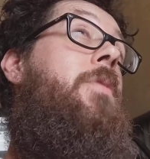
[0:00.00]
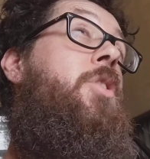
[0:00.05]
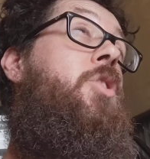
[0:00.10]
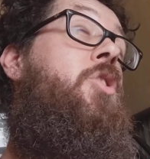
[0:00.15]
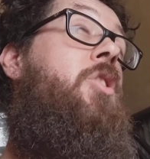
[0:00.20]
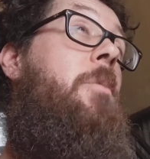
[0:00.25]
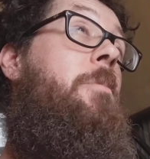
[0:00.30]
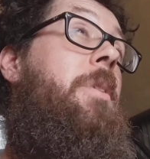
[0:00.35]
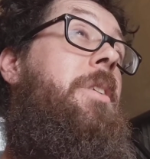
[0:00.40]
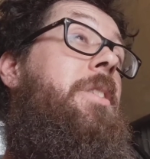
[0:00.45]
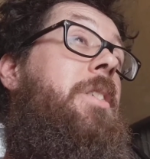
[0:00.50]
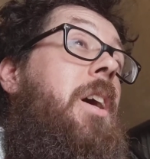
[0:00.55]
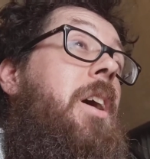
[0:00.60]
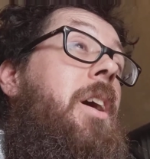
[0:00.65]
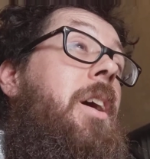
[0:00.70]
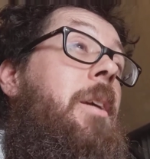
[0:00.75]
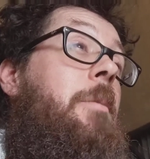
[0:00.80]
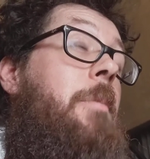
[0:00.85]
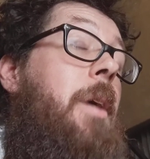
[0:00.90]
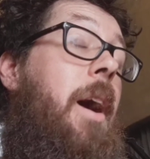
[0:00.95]
the
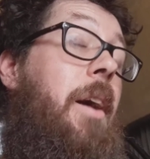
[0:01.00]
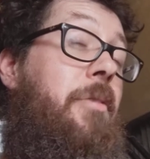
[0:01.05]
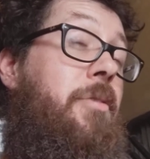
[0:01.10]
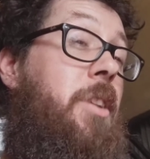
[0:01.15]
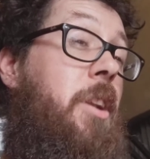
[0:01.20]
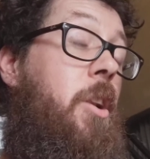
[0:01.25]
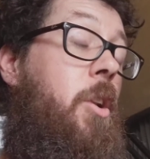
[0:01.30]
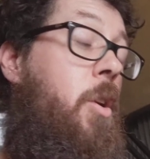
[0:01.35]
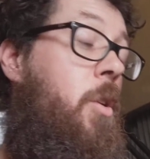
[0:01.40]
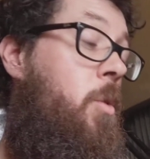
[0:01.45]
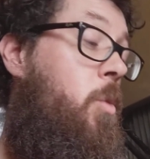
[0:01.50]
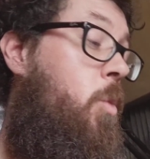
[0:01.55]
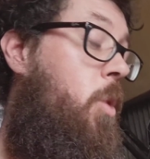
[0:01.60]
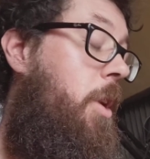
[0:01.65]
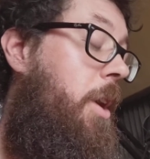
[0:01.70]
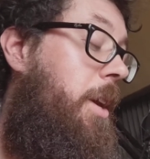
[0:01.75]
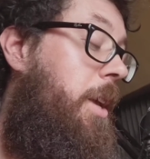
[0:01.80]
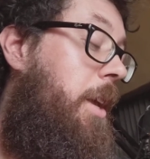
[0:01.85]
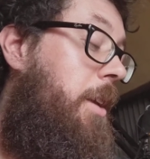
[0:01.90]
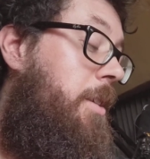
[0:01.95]
summertime after long
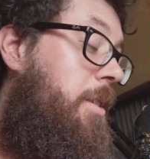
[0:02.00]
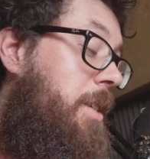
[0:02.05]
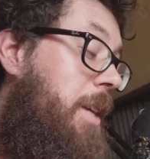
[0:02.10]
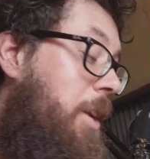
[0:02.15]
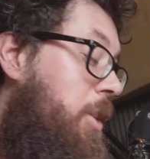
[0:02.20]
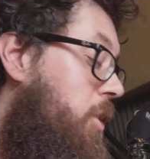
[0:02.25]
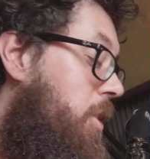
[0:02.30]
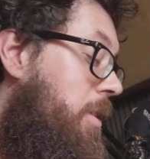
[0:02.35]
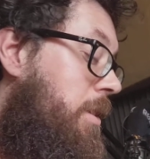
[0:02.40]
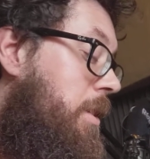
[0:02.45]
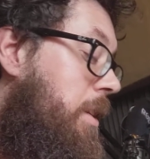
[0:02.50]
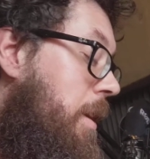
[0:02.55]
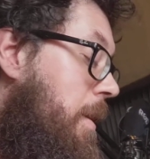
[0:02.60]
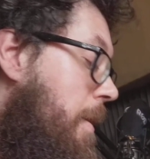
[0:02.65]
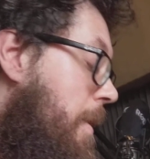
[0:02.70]
working sessions.